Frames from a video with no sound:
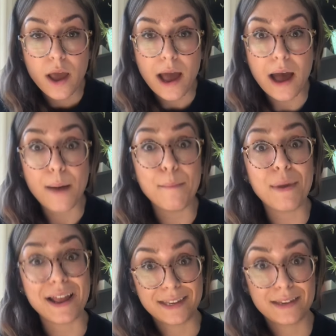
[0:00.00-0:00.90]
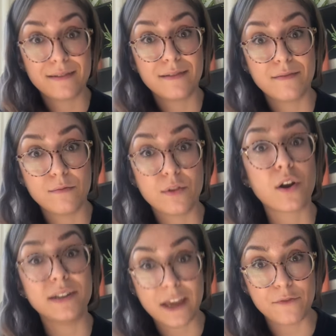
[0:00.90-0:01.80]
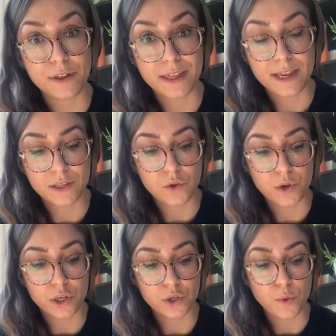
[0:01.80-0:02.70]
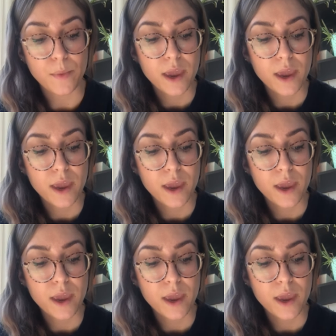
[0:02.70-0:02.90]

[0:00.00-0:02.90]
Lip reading: but there are definitely things you can do.